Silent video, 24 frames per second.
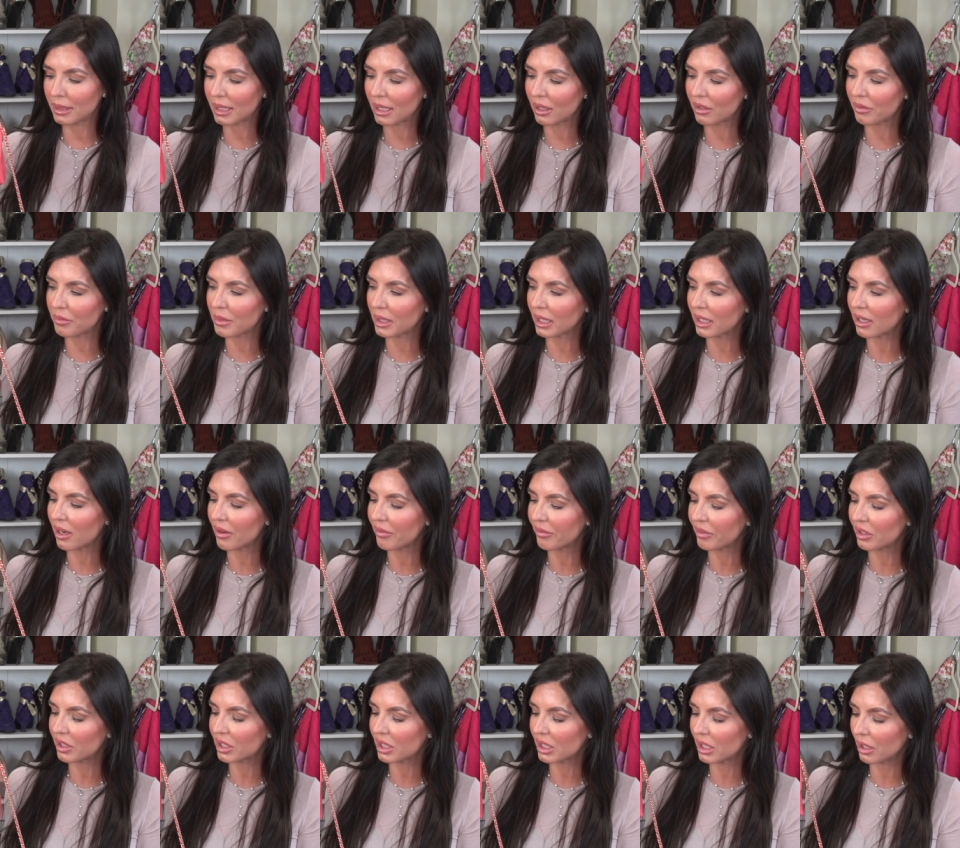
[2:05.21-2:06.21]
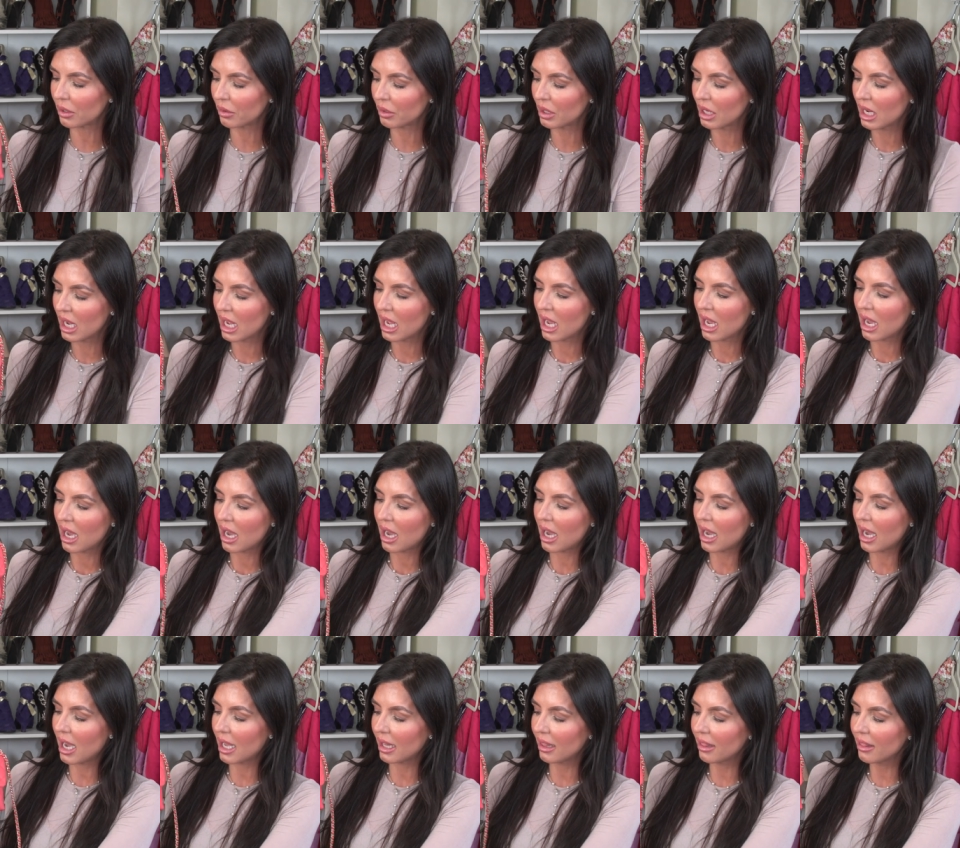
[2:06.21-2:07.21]
bit out of my comfort zone.
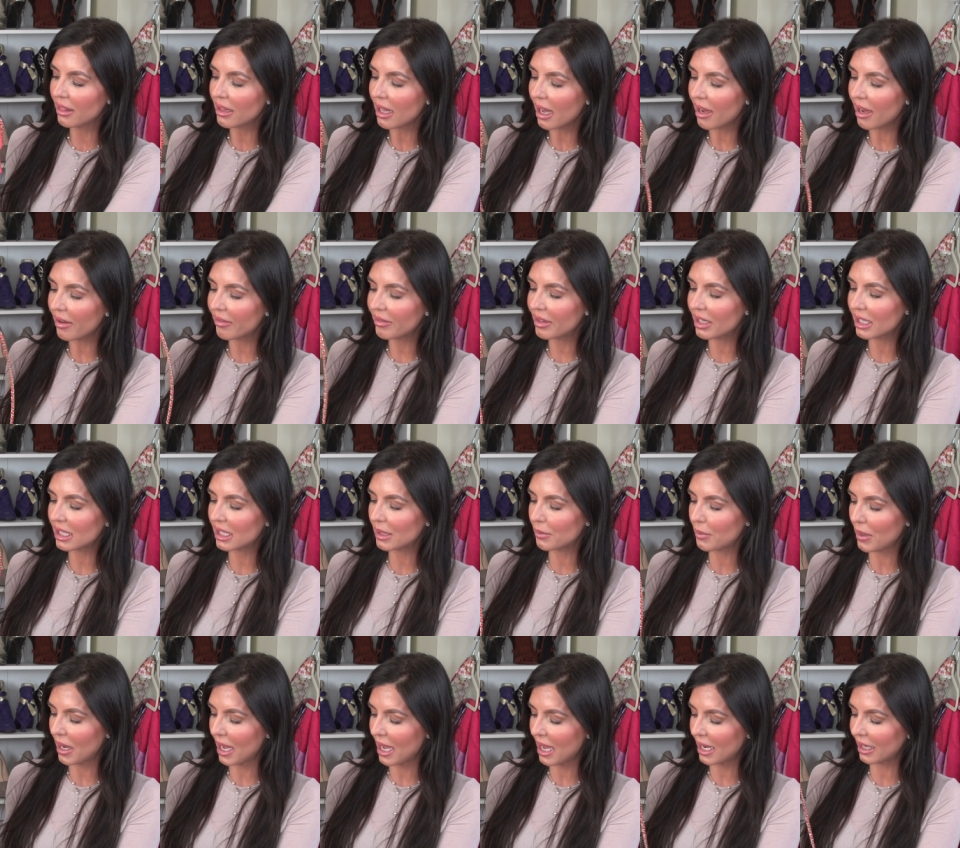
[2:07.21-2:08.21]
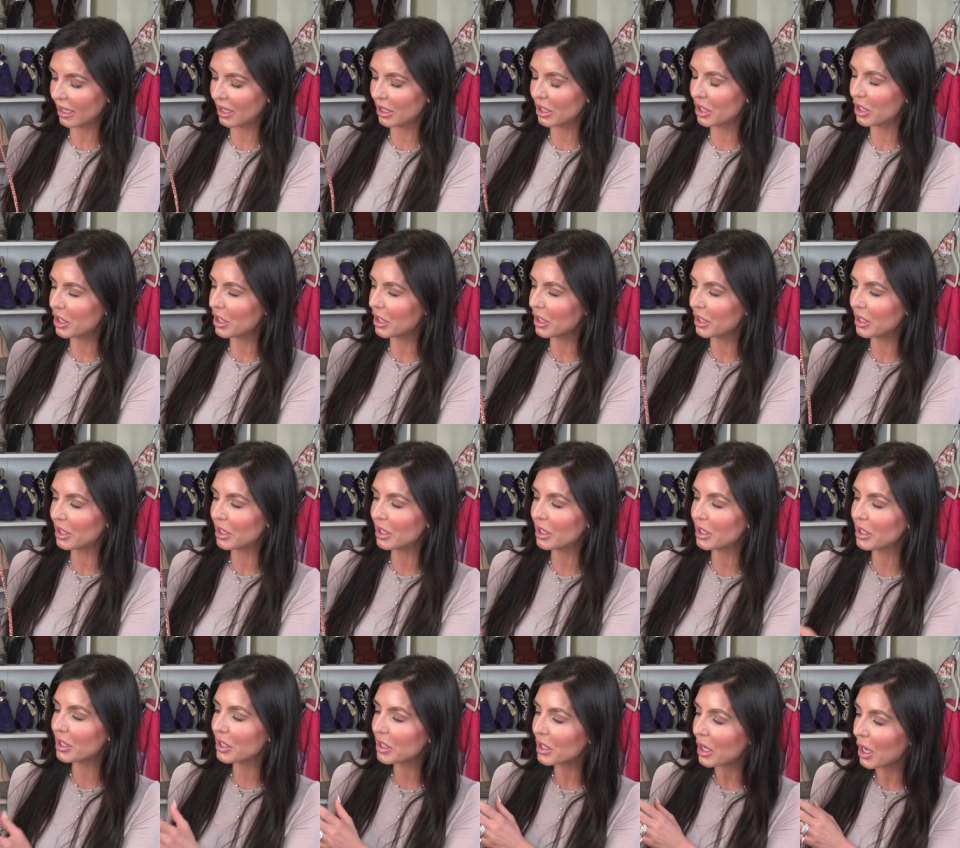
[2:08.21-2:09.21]
I love this bag, she's
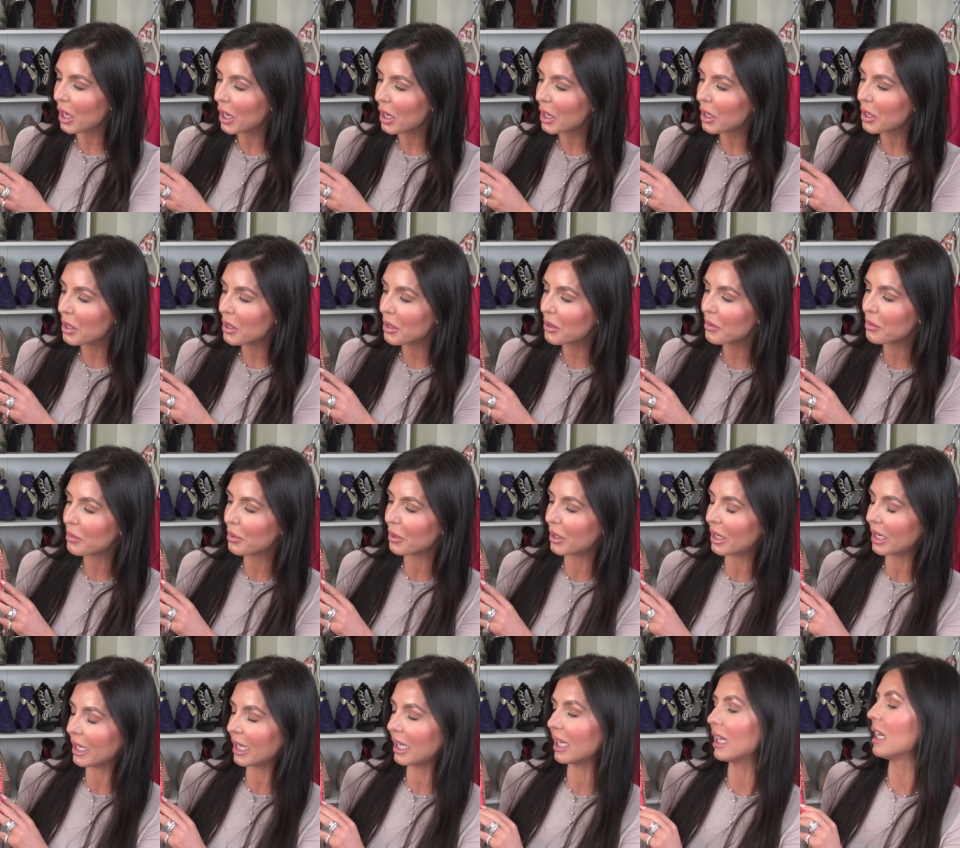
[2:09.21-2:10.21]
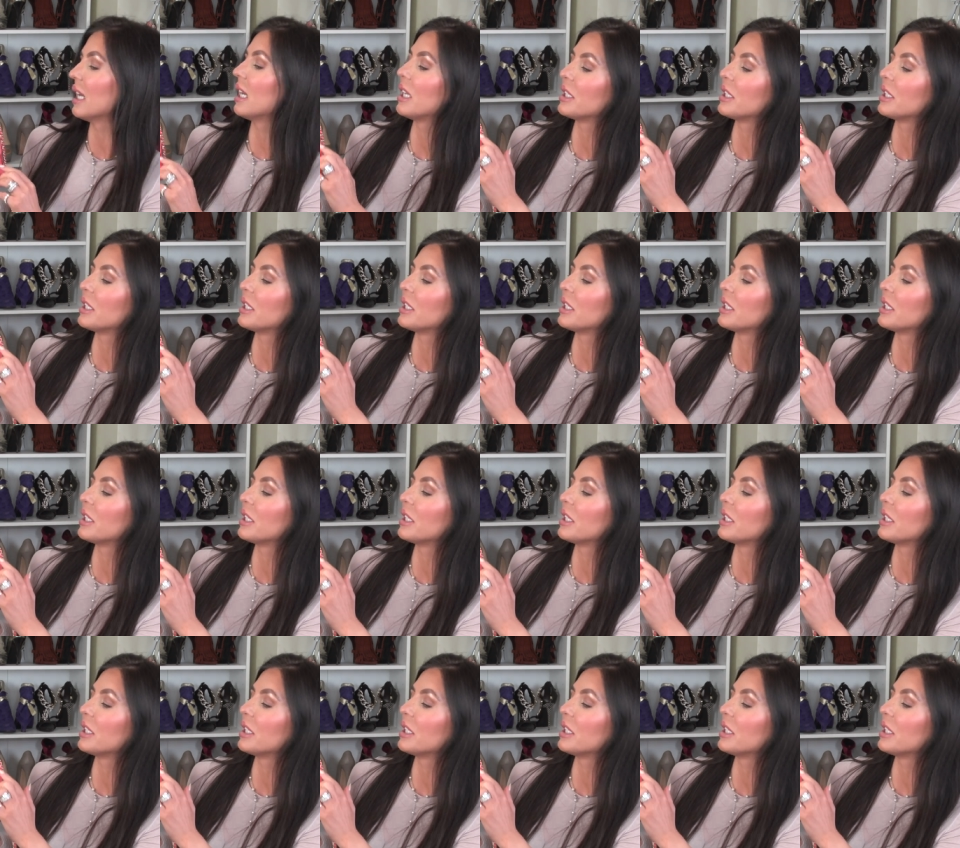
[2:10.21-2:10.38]
so pretty.